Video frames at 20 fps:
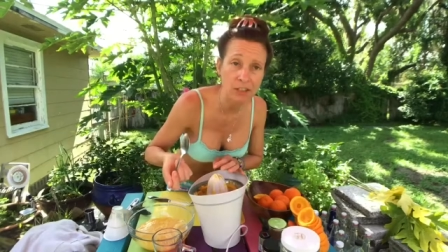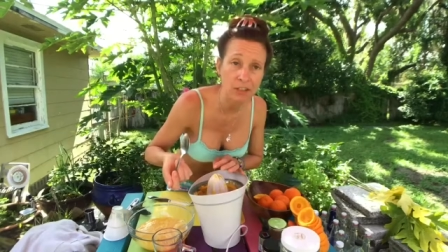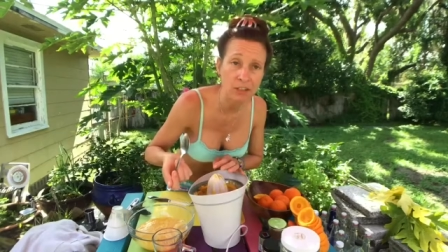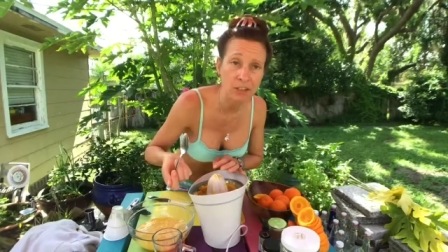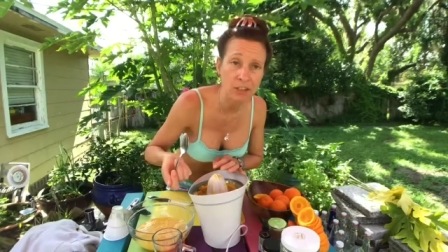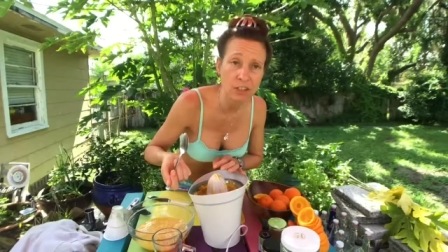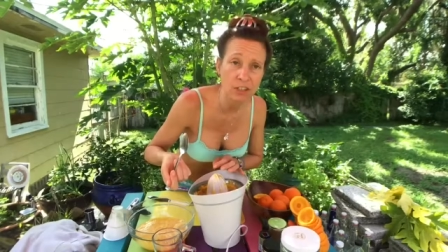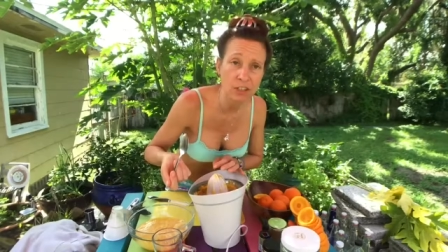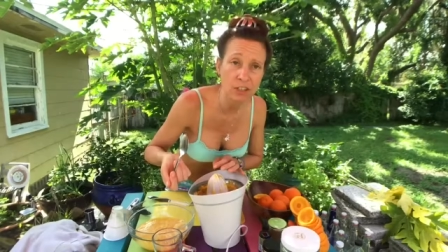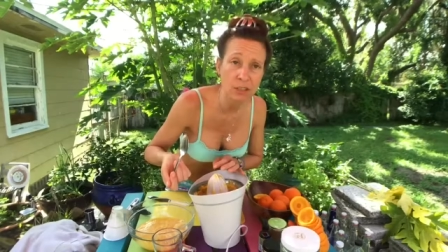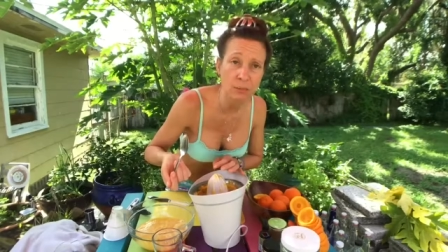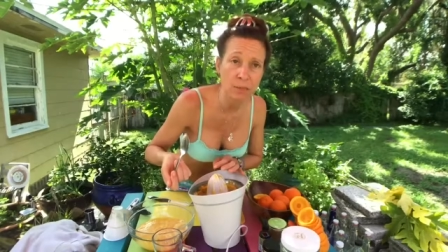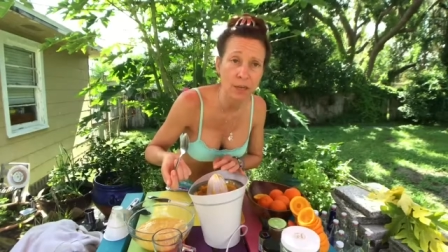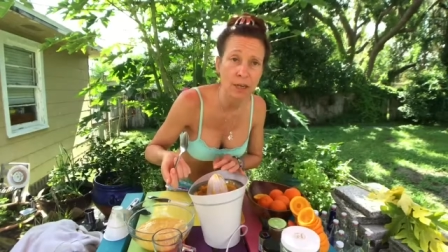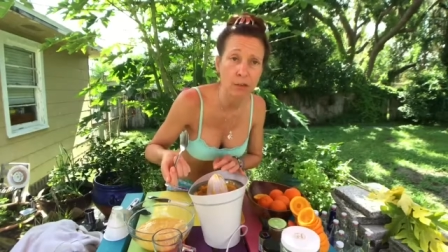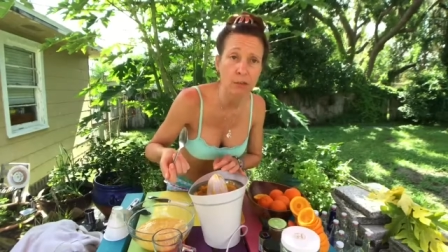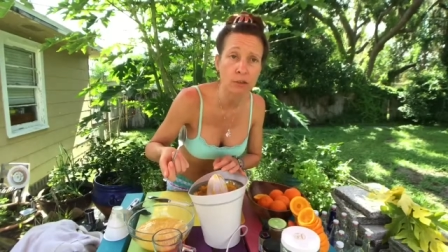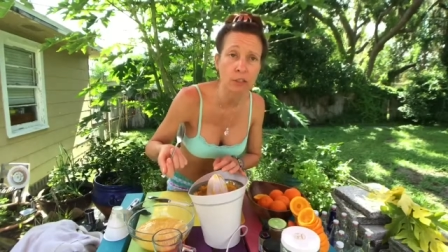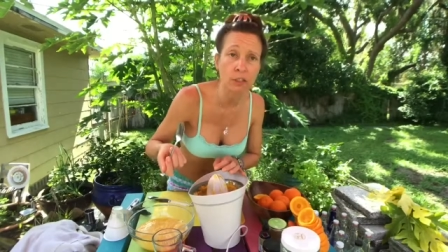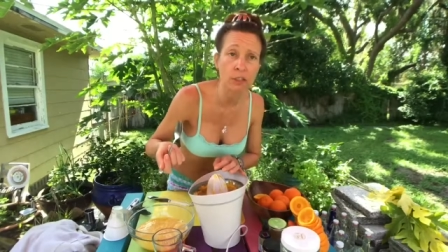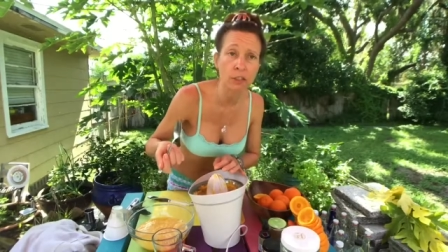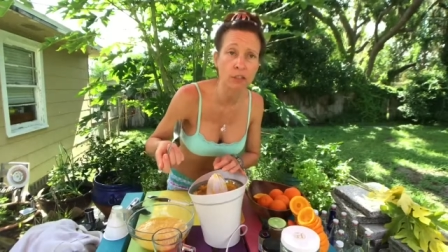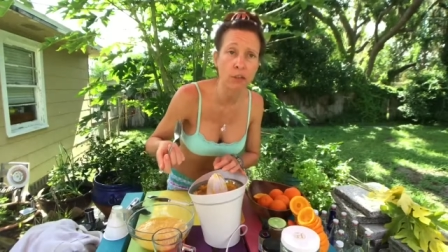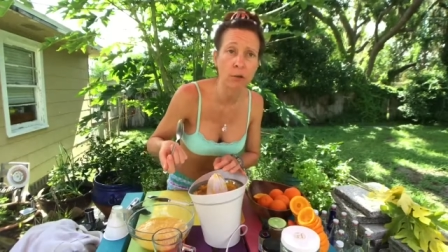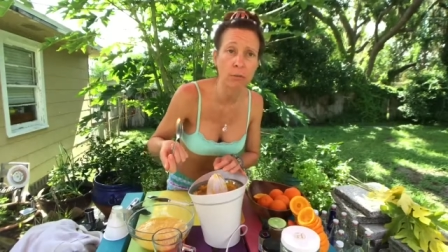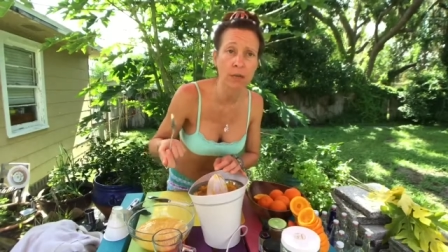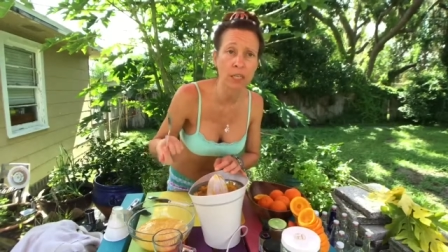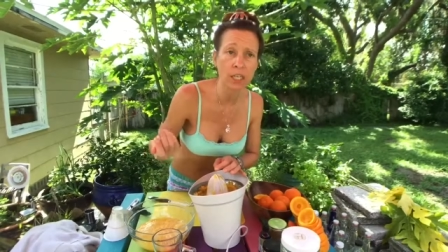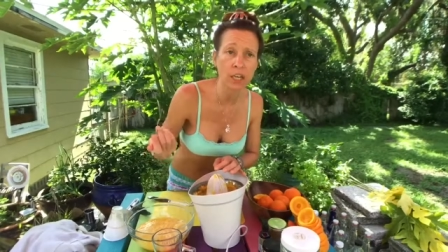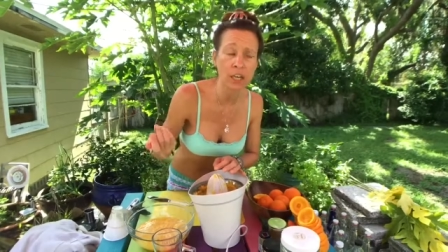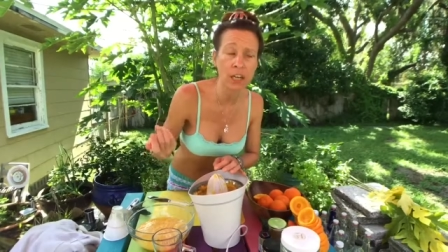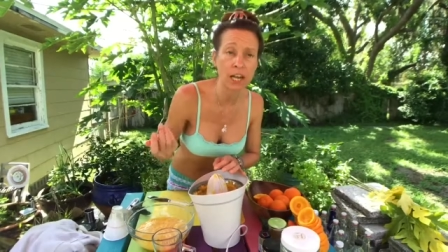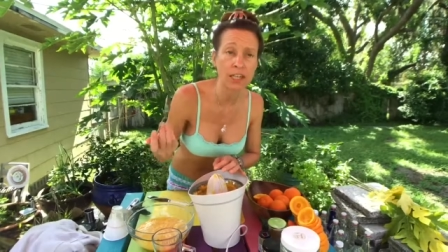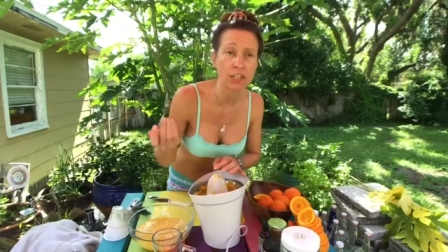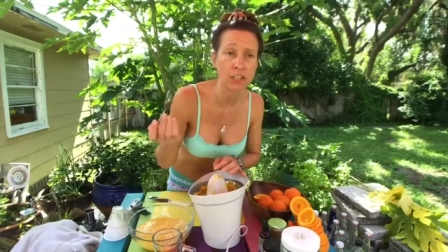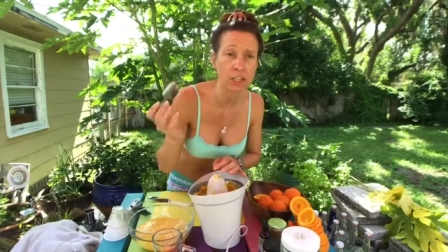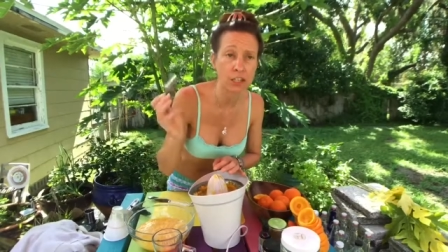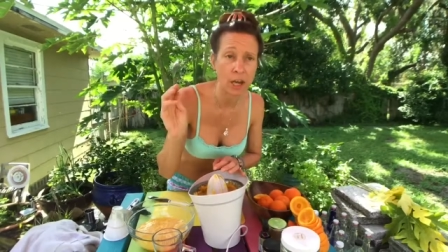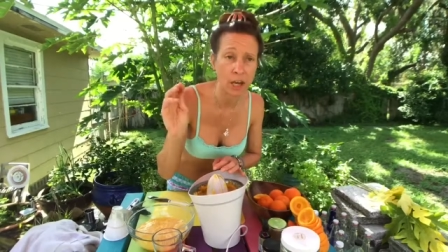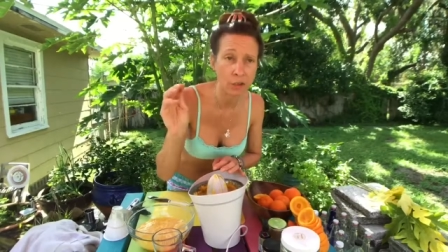is still about looks. Oh my god, I
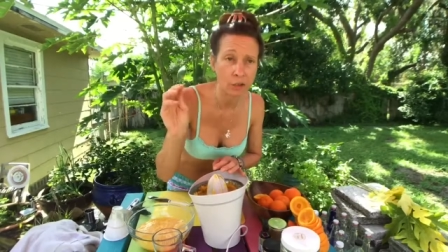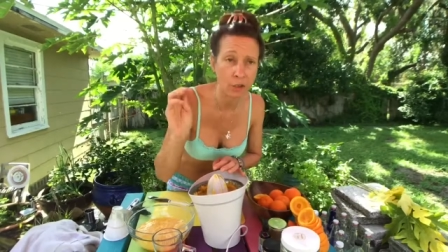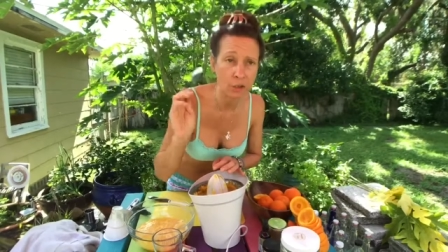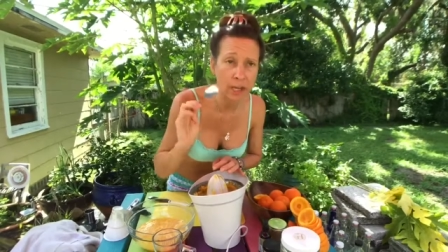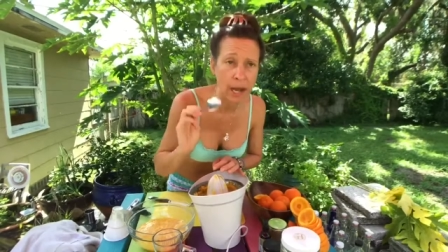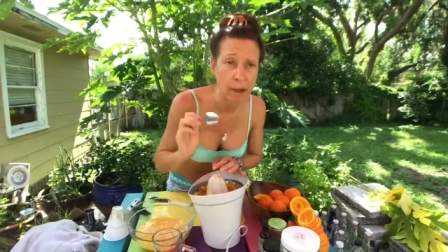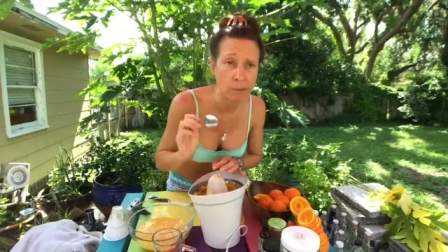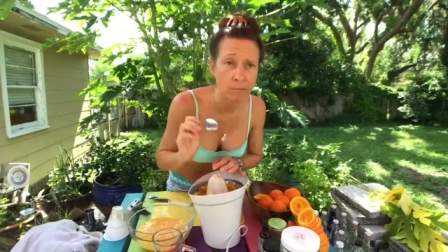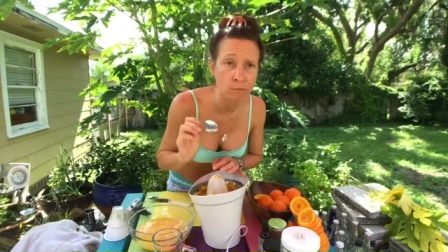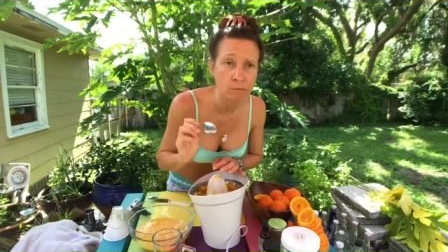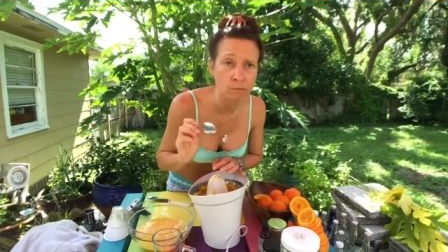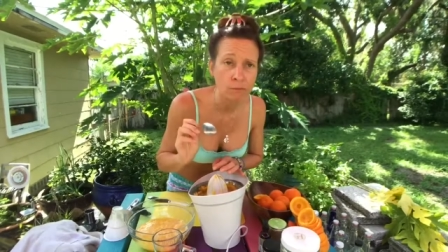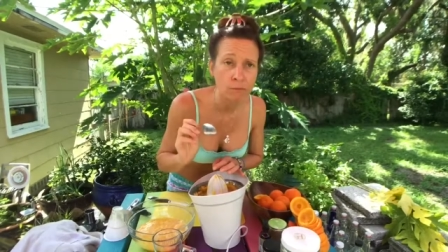did not know that.